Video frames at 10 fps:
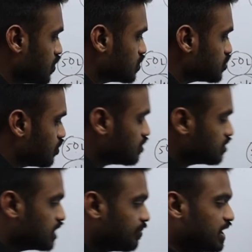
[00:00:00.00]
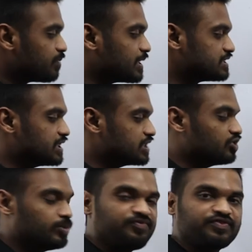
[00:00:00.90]
So the milk percentage
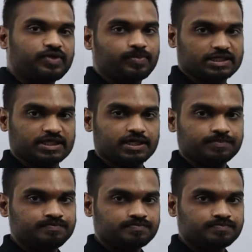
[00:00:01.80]
will be 50%.